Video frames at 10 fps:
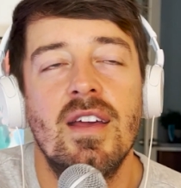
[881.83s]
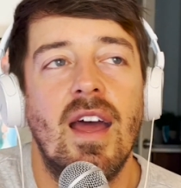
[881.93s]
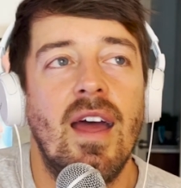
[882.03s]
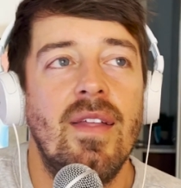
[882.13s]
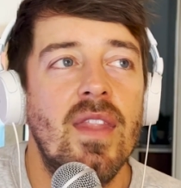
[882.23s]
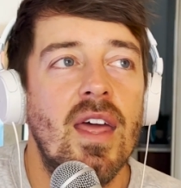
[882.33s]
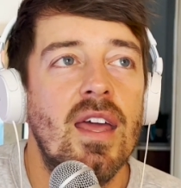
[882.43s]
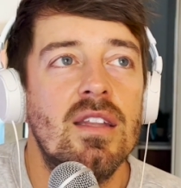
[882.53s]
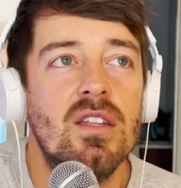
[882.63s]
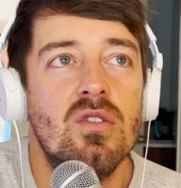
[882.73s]
and
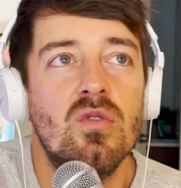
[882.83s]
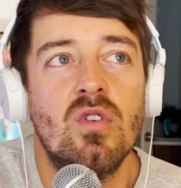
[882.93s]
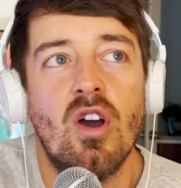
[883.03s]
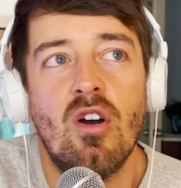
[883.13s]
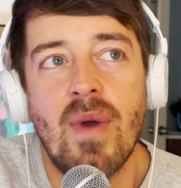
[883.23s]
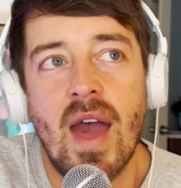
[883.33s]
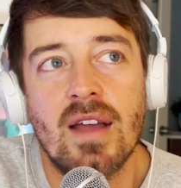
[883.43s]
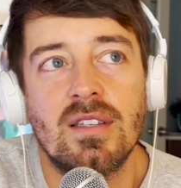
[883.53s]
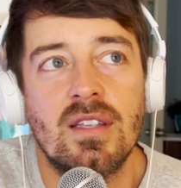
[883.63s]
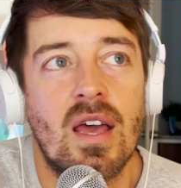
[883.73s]
then you go
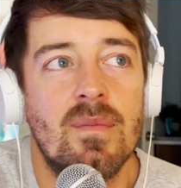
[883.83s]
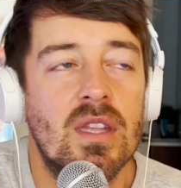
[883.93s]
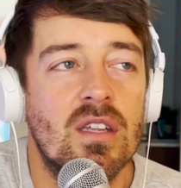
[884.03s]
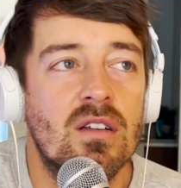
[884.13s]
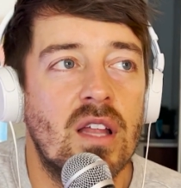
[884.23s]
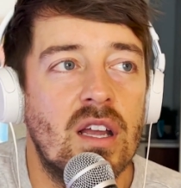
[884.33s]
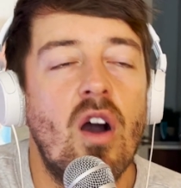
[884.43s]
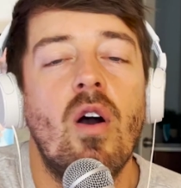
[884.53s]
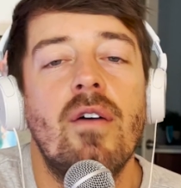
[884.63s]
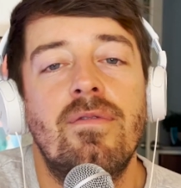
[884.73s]
back to them and then you're like
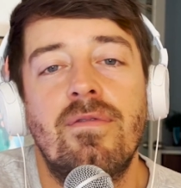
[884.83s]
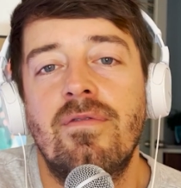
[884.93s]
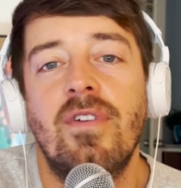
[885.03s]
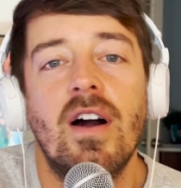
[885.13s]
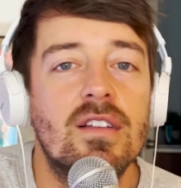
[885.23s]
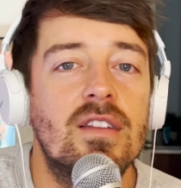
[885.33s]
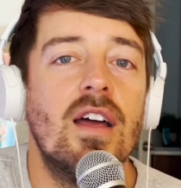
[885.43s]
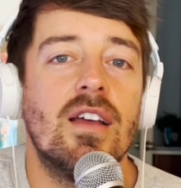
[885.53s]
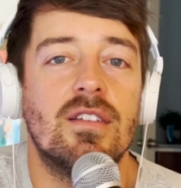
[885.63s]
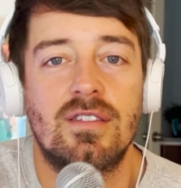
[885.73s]
oh i fuck
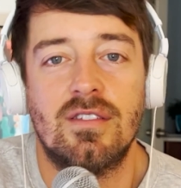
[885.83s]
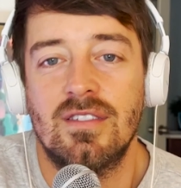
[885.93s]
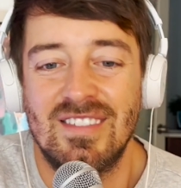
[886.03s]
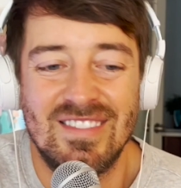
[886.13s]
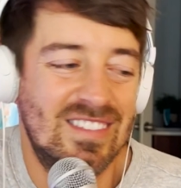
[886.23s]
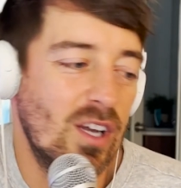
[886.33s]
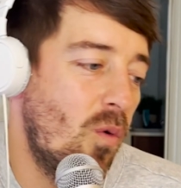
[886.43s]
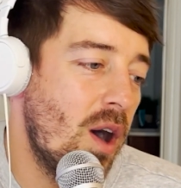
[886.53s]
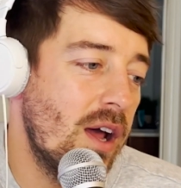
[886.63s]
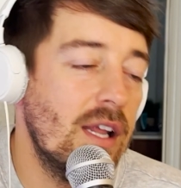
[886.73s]
this don't
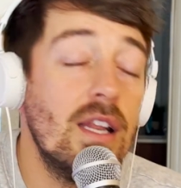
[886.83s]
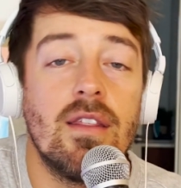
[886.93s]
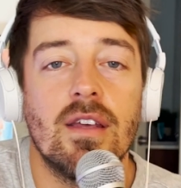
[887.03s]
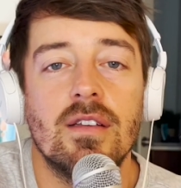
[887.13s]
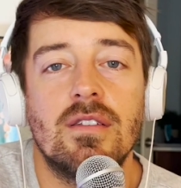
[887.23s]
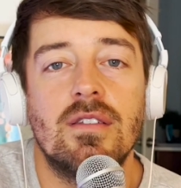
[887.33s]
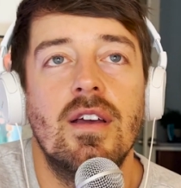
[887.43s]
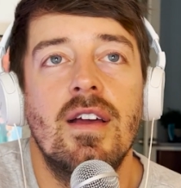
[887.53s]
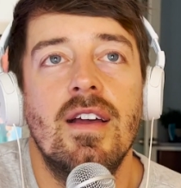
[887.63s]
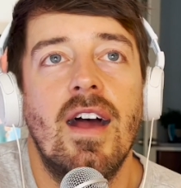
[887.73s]
want any of this
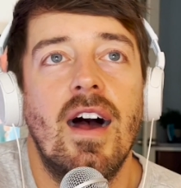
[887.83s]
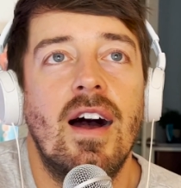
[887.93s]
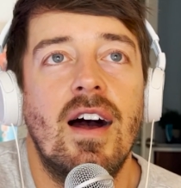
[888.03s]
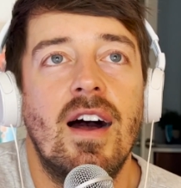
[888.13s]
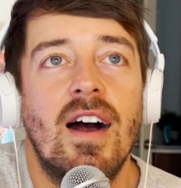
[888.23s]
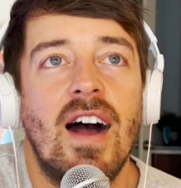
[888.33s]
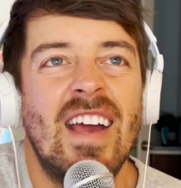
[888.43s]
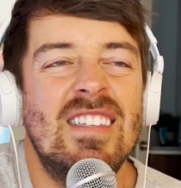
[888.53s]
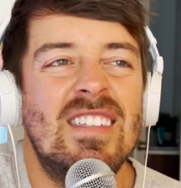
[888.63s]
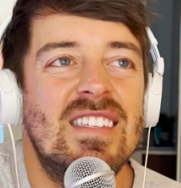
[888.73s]
uh,
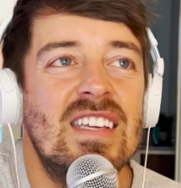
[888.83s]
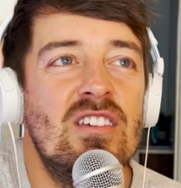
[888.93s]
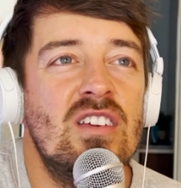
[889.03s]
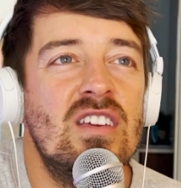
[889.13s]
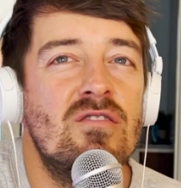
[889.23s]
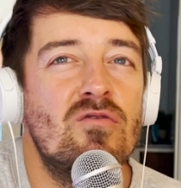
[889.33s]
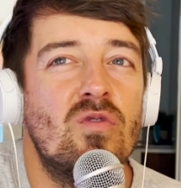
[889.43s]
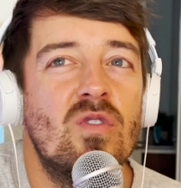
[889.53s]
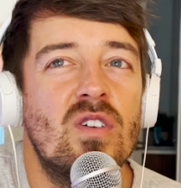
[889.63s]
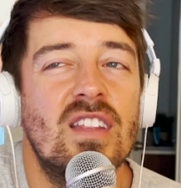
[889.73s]
i see
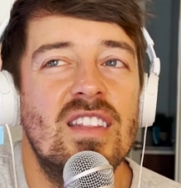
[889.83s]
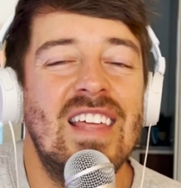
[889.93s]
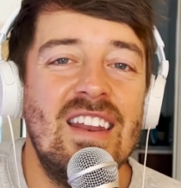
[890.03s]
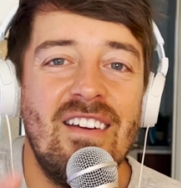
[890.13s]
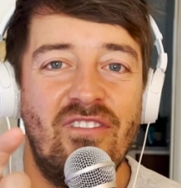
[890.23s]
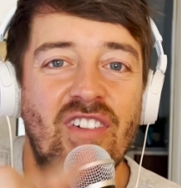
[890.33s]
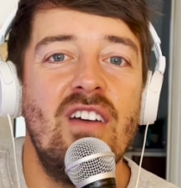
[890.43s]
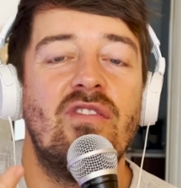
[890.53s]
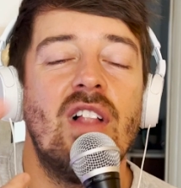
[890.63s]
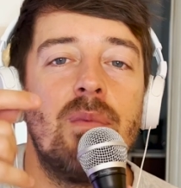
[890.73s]
then it
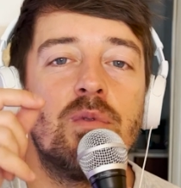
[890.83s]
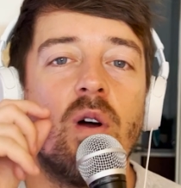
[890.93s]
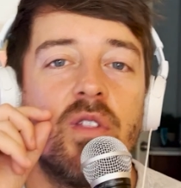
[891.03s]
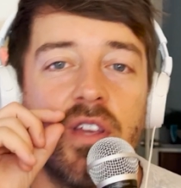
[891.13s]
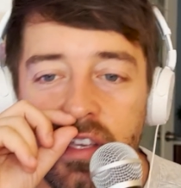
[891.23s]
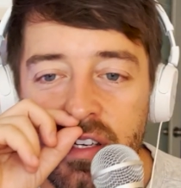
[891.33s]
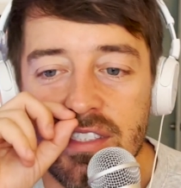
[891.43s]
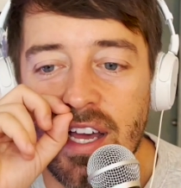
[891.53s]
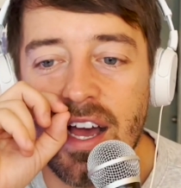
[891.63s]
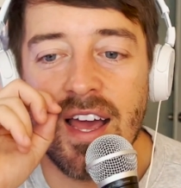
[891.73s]
flip-flops where all the good
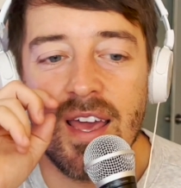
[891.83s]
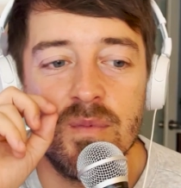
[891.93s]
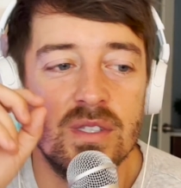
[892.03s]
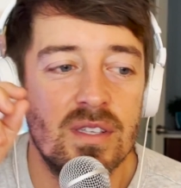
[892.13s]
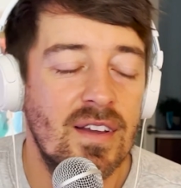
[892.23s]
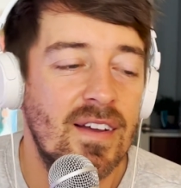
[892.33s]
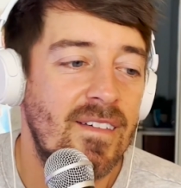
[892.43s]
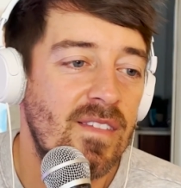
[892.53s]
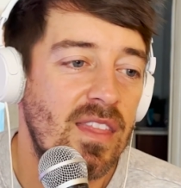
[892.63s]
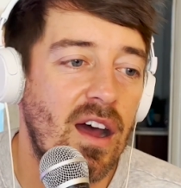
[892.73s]
times
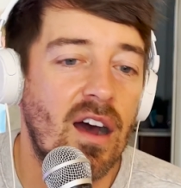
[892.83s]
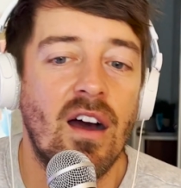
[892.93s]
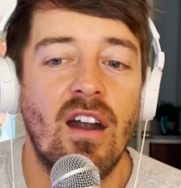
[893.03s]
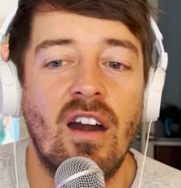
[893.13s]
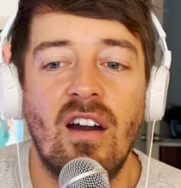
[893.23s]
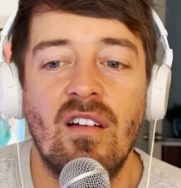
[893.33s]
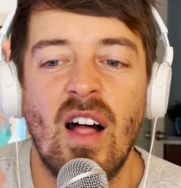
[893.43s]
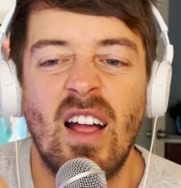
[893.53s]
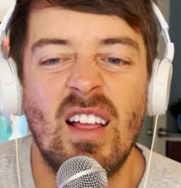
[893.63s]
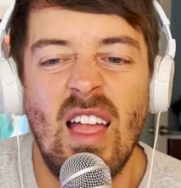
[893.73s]
are
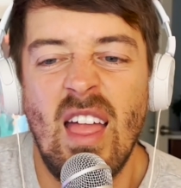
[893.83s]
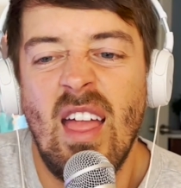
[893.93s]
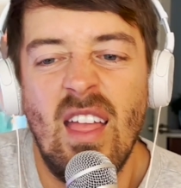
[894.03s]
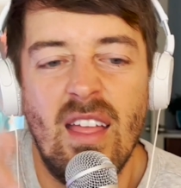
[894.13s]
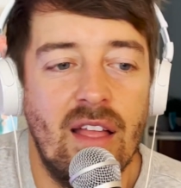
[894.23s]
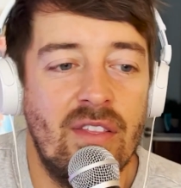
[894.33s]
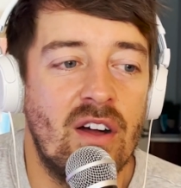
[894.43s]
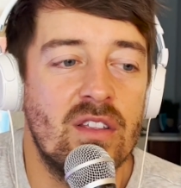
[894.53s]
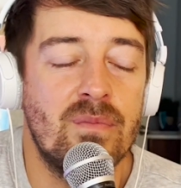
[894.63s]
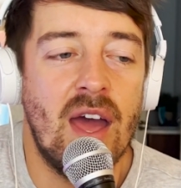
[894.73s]
like eh and
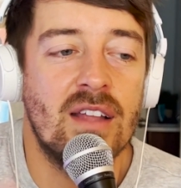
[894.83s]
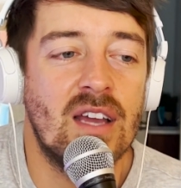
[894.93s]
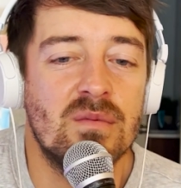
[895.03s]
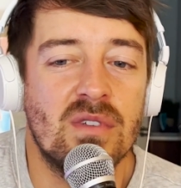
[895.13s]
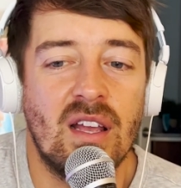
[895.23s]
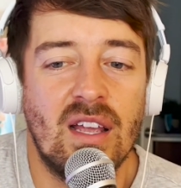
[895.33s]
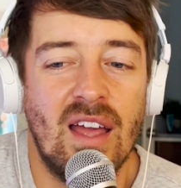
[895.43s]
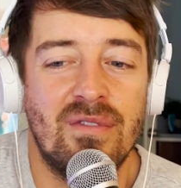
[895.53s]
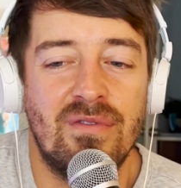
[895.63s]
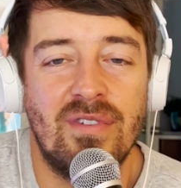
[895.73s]
all the bad times are like
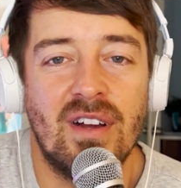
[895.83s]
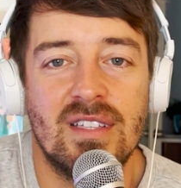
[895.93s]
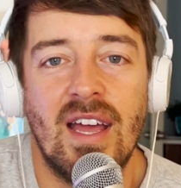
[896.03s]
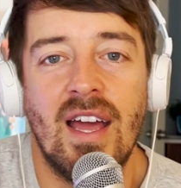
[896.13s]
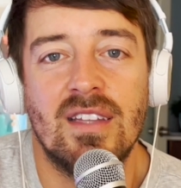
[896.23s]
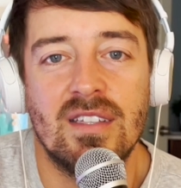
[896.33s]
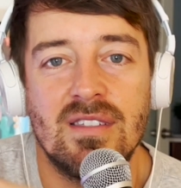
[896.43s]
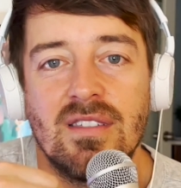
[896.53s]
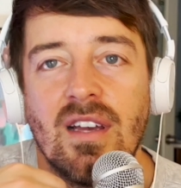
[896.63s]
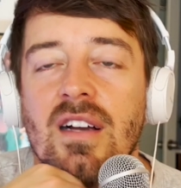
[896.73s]
ah fuck that that
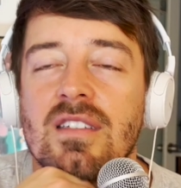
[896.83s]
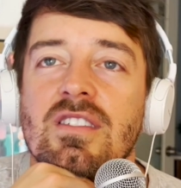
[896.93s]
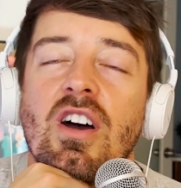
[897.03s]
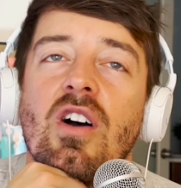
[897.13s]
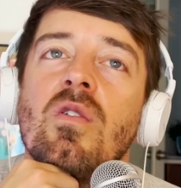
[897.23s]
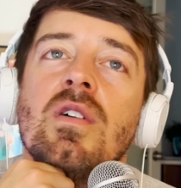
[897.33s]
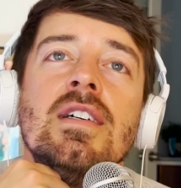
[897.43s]
sucks so